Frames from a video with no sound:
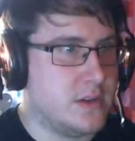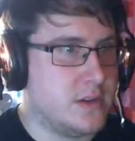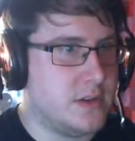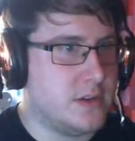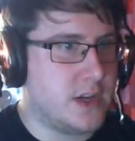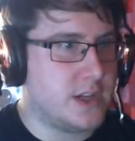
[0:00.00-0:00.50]

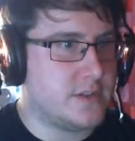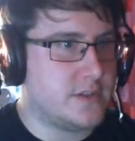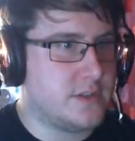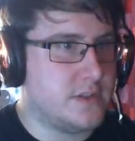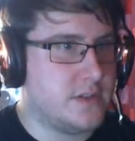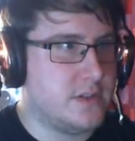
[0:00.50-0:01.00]
not
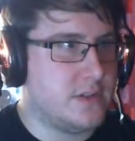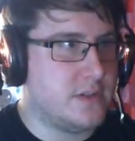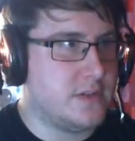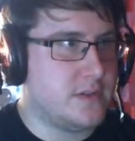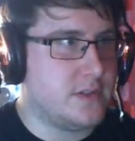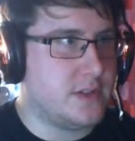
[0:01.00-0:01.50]

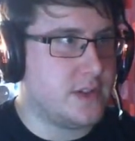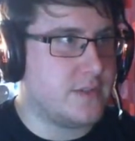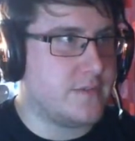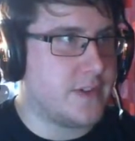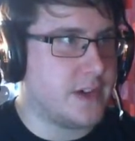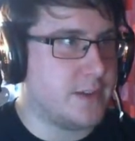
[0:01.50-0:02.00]

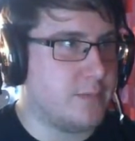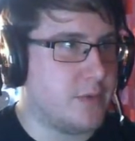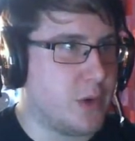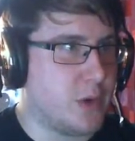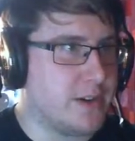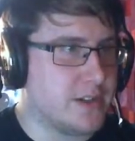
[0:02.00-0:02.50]
very
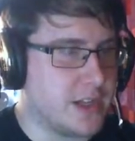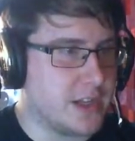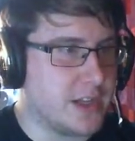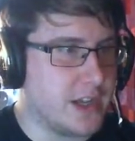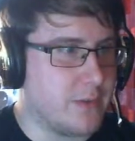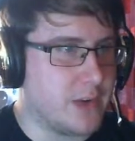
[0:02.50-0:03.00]
beware inside.
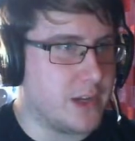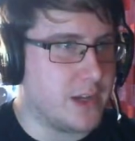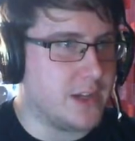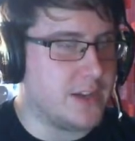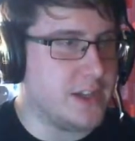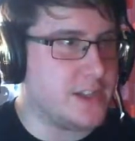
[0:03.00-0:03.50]
Yeah, wait,
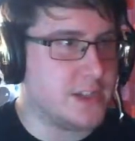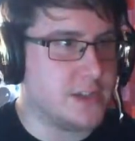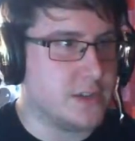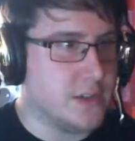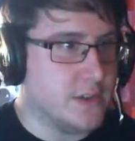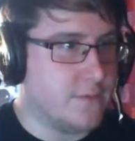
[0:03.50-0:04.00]
I need to.
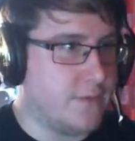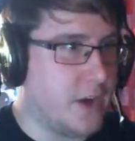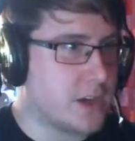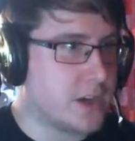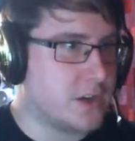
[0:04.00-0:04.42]
Fuck!